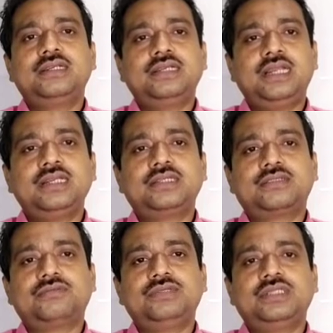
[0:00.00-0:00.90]

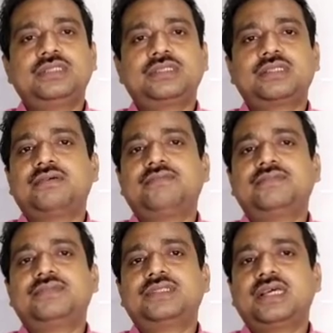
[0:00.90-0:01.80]
dealt with
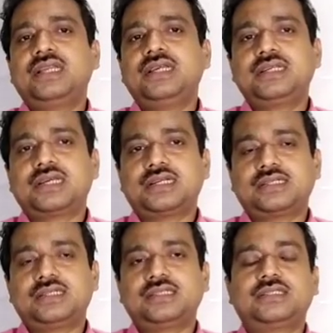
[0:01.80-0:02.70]
some salient
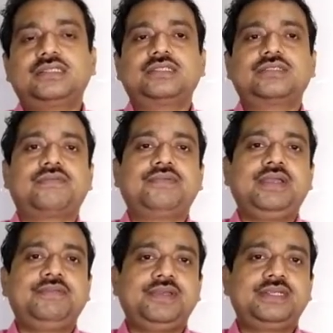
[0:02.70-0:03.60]
characteristics of
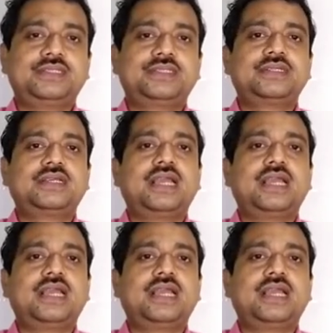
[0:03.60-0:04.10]
epics